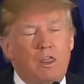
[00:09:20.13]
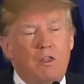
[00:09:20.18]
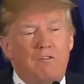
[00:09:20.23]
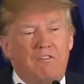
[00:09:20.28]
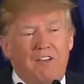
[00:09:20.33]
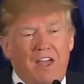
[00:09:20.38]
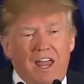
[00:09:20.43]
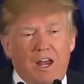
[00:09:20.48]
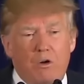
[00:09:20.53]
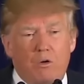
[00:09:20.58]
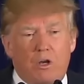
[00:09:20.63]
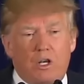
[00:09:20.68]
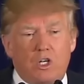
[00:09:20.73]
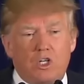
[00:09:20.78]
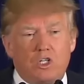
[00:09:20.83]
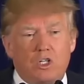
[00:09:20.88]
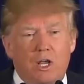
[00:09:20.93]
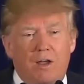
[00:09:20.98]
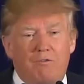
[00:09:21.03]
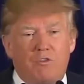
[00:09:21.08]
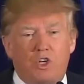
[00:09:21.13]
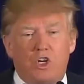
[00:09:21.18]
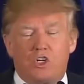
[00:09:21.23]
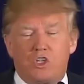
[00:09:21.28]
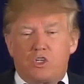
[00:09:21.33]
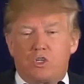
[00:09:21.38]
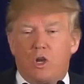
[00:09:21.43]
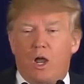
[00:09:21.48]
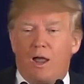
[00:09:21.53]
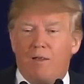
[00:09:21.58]
the veterans have
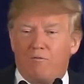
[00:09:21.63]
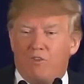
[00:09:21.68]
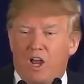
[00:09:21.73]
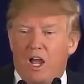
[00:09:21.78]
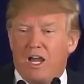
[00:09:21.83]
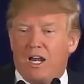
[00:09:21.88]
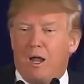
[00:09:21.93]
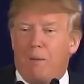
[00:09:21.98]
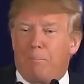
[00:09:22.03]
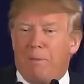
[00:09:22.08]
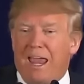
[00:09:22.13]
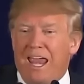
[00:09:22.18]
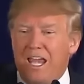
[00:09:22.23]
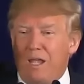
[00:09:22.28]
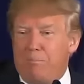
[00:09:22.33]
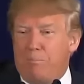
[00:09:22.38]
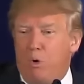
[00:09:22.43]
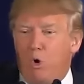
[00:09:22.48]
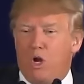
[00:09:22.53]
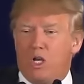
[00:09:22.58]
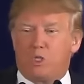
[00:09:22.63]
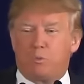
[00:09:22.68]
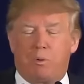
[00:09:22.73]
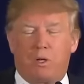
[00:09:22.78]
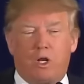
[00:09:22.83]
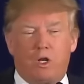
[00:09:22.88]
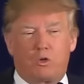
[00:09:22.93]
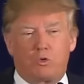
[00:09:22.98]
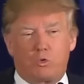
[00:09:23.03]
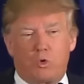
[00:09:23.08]
just, I've gone up eight points
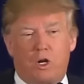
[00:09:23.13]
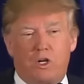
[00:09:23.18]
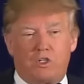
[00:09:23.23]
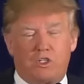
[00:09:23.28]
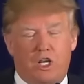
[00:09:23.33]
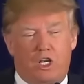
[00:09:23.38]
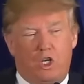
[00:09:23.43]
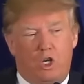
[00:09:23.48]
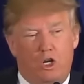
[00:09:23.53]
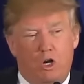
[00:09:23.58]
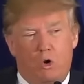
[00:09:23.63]
because of what I said.